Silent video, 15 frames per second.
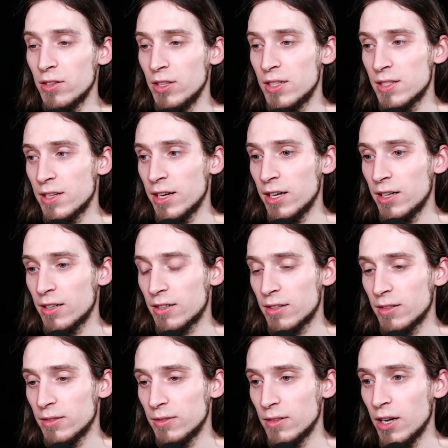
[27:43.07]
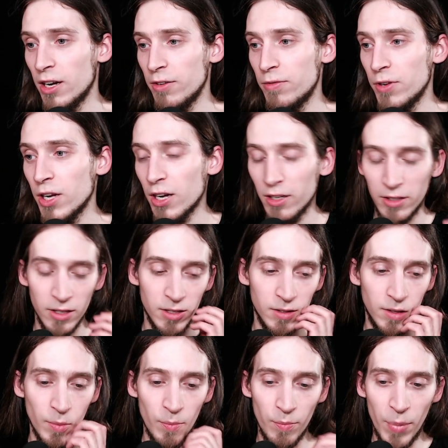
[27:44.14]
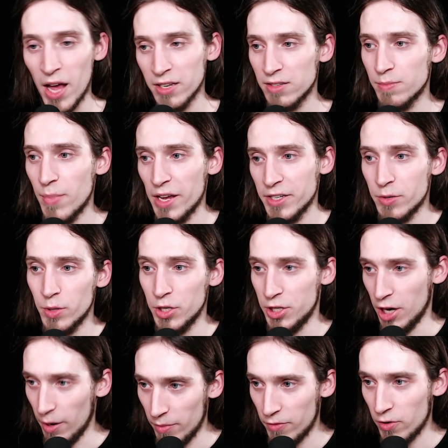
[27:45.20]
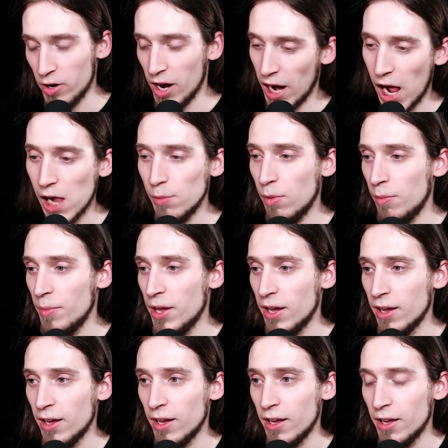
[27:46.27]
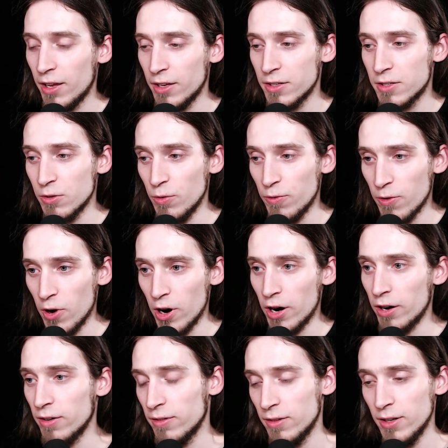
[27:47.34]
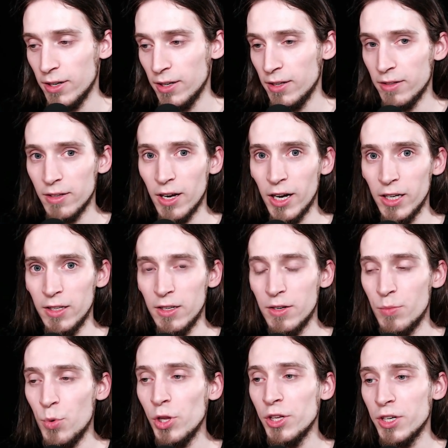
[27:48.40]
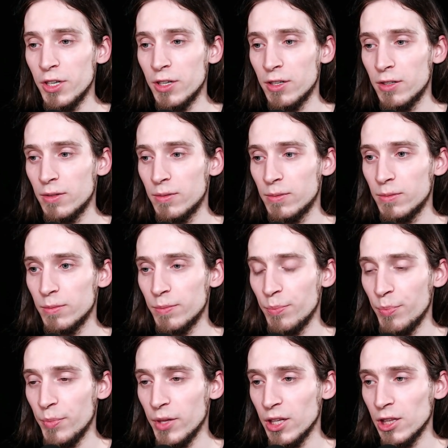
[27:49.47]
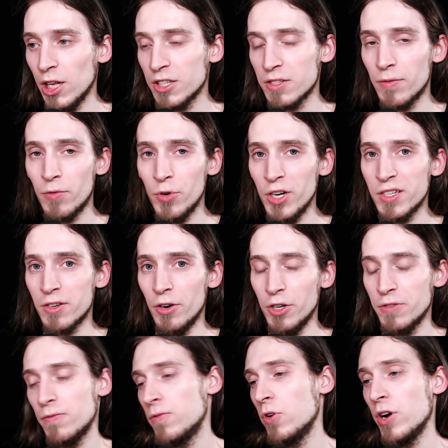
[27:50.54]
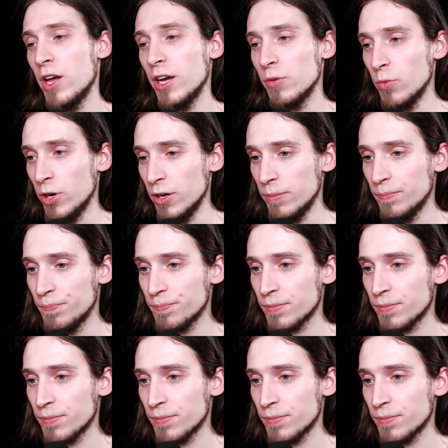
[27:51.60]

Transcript: It's like, I think I did the best mastering job for that album so far, and I did really lots of research for that one.